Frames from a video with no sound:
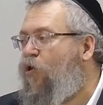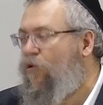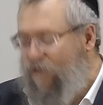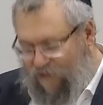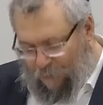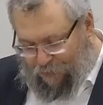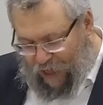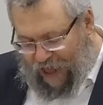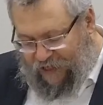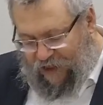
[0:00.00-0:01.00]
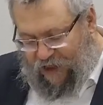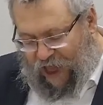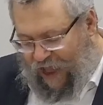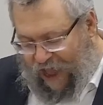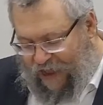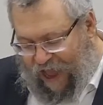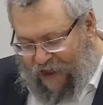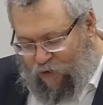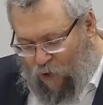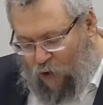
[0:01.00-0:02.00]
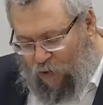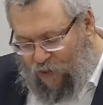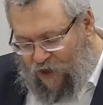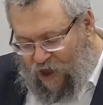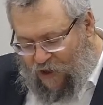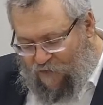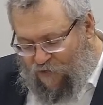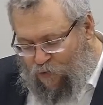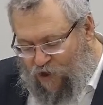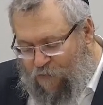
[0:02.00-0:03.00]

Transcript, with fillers: or the weaker, until it reaches a point where there's no trace